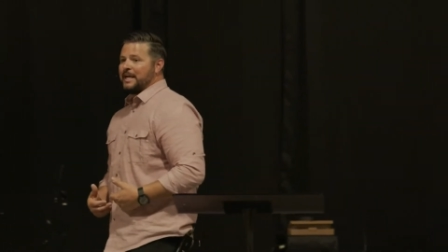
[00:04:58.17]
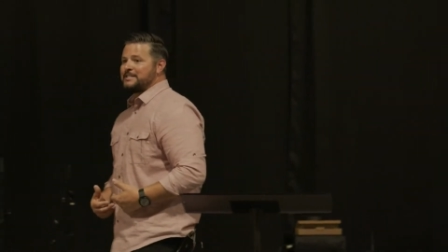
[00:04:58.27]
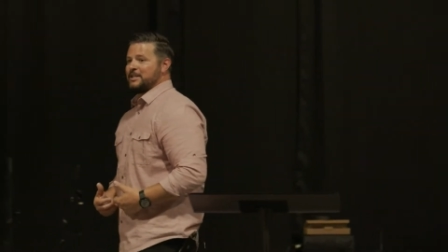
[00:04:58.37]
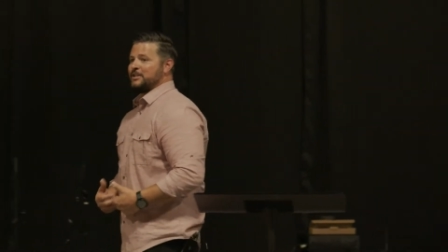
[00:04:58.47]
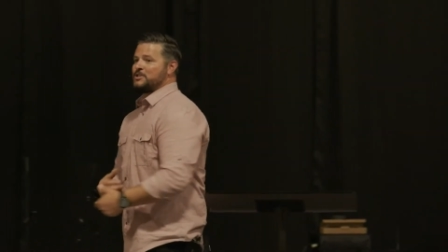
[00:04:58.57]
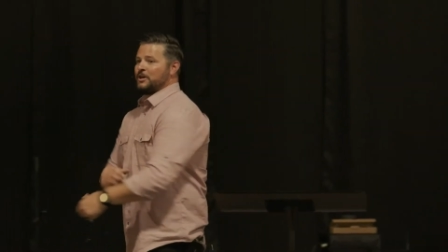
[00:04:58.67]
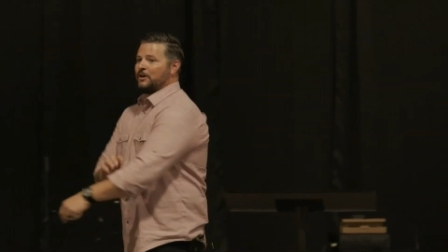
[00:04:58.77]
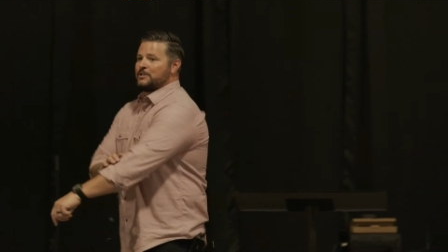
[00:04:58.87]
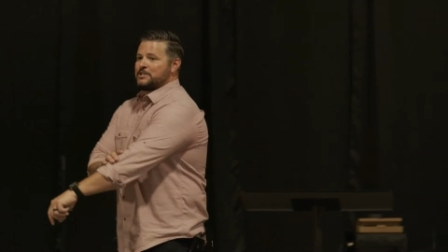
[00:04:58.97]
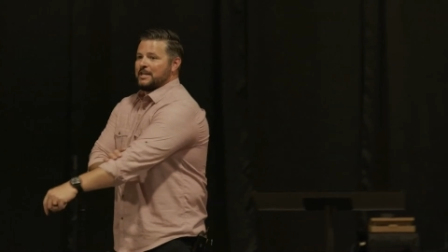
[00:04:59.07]
planting a
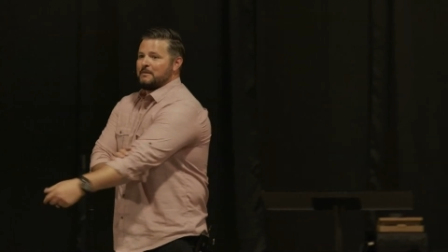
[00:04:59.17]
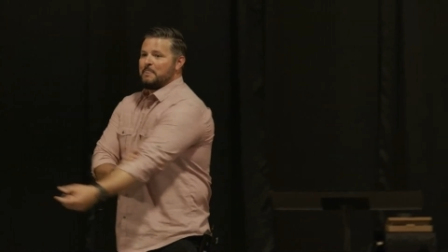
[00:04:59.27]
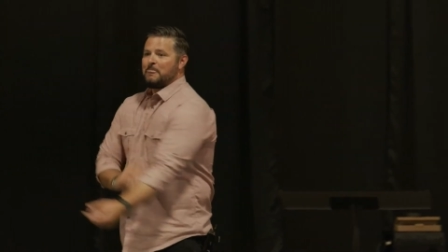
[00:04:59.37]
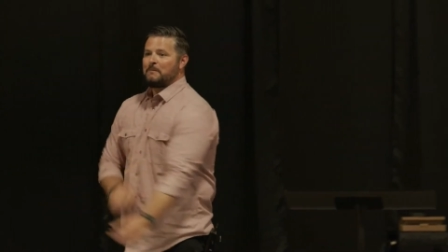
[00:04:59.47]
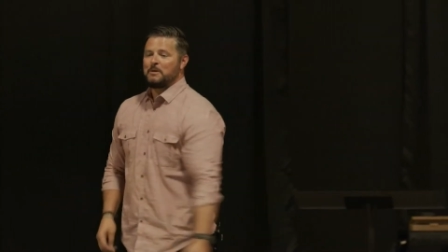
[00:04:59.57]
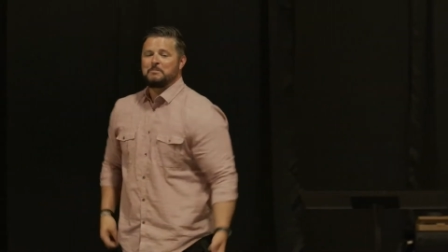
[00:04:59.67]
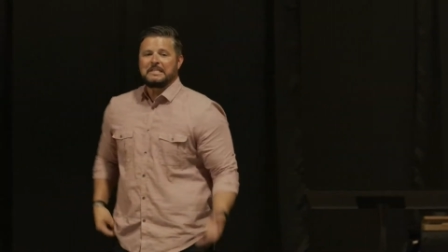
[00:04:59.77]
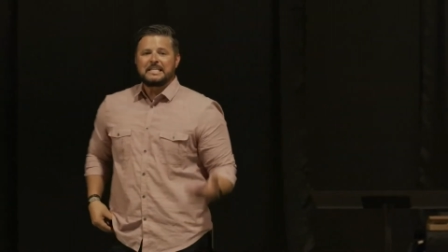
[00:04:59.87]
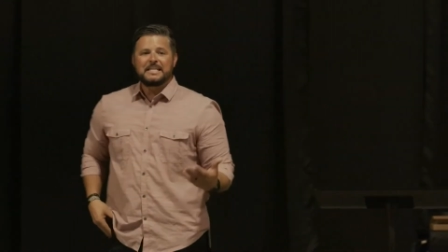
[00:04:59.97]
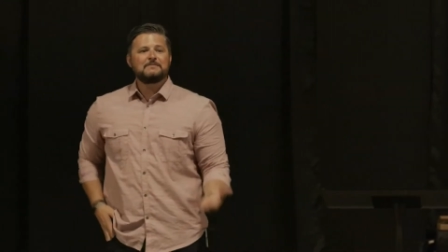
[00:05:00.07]
church, and we
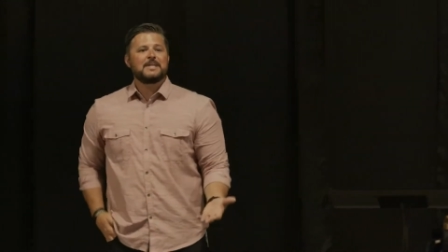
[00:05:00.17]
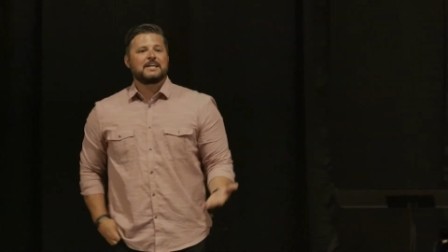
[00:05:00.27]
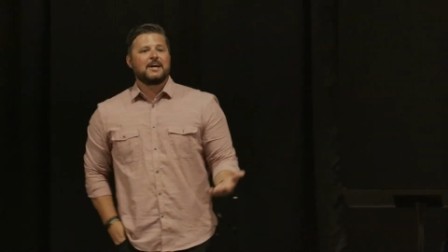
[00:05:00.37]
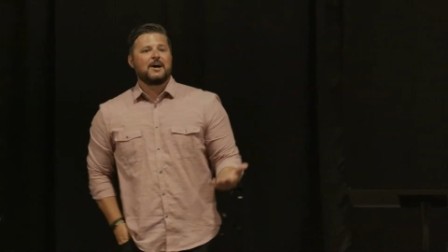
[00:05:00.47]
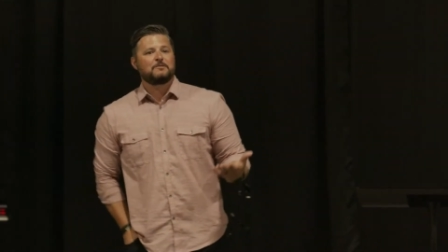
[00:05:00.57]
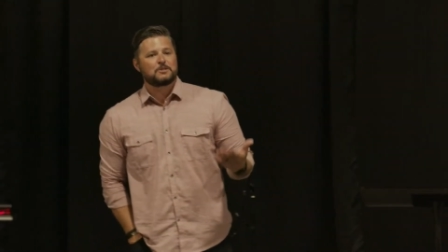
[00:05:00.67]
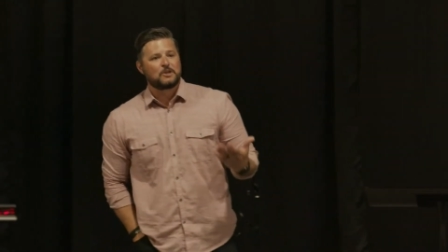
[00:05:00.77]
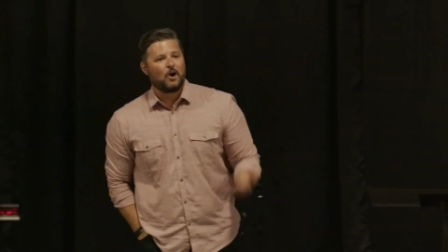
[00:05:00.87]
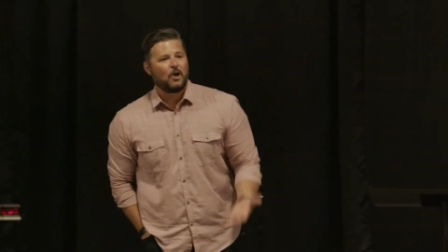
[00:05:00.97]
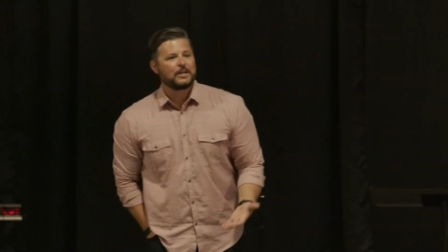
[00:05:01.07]
believe that God
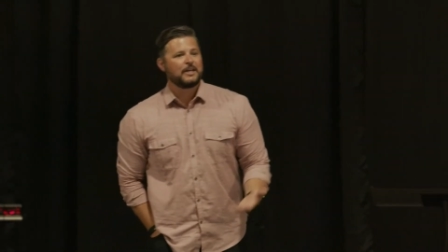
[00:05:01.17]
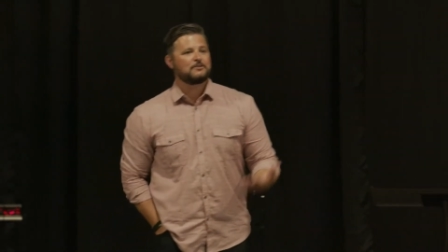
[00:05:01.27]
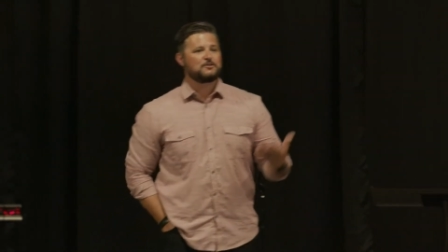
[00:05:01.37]
was calling